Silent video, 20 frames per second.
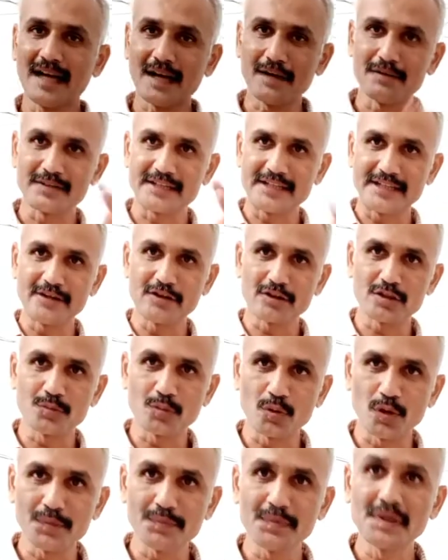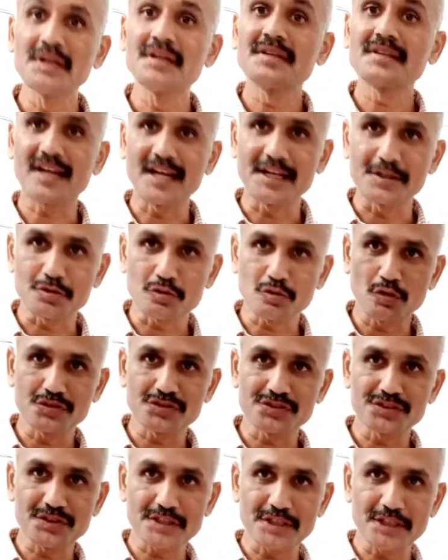I will read out the poem. Try to
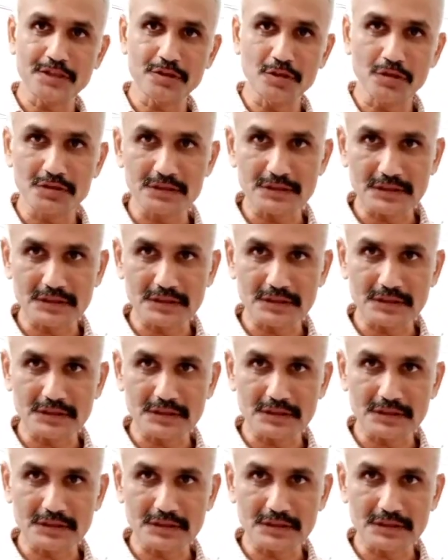concentrate on